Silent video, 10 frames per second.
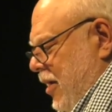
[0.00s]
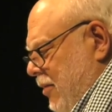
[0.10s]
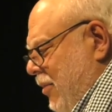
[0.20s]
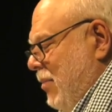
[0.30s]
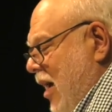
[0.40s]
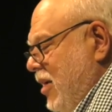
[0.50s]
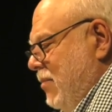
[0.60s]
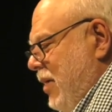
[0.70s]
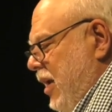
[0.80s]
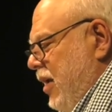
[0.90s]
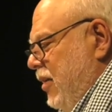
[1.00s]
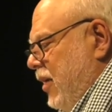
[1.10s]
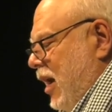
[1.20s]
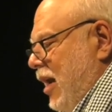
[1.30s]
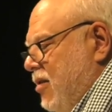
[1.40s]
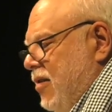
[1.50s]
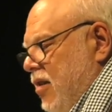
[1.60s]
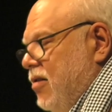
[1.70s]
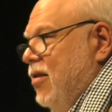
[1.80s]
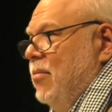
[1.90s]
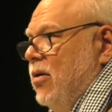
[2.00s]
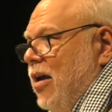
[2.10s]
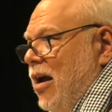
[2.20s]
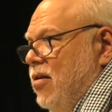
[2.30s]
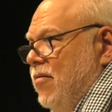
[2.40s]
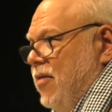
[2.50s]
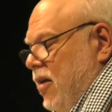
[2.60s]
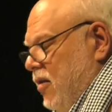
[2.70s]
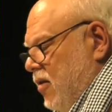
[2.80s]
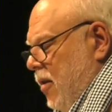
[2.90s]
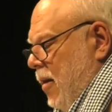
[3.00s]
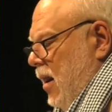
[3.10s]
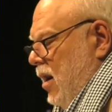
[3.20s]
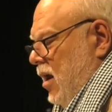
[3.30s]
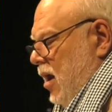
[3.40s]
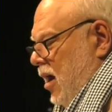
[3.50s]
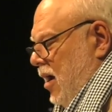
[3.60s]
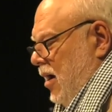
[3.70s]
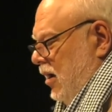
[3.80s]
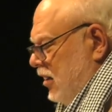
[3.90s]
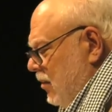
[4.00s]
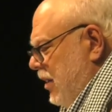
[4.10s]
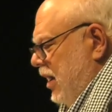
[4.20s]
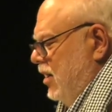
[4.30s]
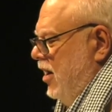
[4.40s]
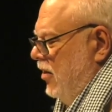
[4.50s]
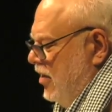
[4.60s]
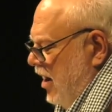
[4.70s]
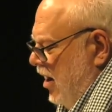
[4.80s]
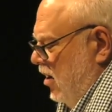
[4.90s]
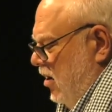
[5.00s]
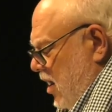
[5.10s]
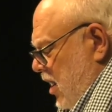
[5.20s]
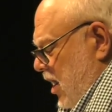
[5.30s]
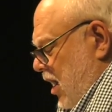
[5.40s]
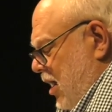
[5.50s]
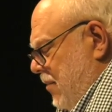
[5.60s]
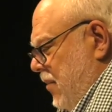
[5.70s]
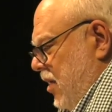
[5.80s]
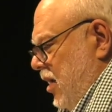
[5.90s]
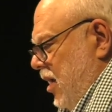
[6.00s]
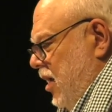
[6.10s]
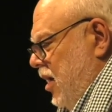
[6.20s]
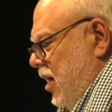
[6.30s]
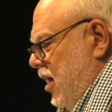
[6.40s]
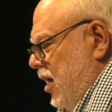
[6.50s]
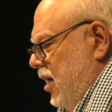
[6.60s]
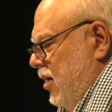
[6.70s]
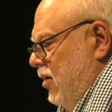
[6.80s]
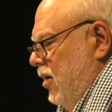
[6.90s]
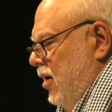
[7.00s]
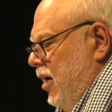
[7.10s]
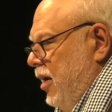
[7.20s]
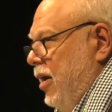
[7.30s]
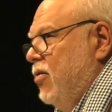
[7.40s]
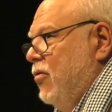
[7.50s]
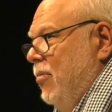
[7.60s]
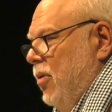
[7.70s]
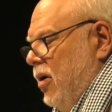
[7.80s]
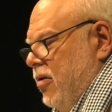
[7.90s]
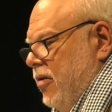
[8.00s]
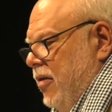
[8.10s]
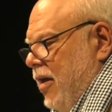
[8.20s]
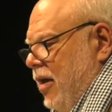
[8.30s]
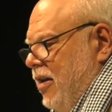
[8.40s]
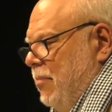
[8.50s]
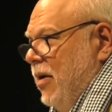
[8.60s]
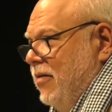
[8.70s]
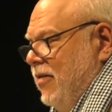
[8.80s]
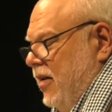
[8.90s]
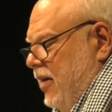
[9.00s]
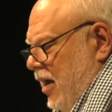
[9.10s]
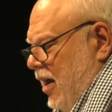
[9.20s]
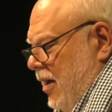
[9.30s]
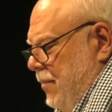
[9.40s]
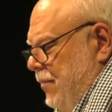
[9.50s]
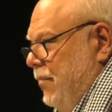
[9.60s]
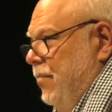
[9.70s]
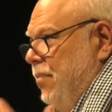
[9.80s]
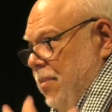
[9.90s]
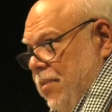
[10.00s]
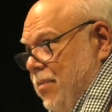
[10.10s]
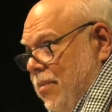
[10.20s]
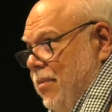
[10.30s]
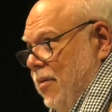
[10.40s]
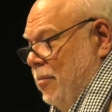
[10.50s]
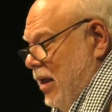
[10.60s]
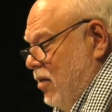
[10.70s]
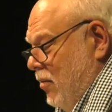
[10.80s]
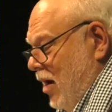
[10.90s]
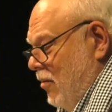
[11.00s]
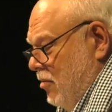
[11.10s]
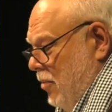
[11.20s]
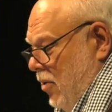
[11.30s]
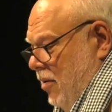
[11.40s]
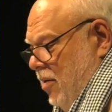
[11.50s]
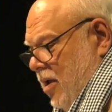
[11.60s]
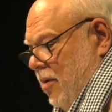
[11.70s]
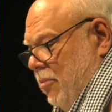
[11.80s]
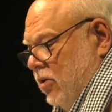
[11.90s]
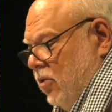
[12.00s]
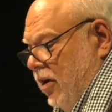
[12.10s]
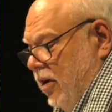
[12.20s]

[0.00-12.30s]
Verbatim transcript: uh, reminded me that I had seen similar kinds of things uh, a little bit here and there um, uh, in history books that depicted um, the place where I was born, in Puerto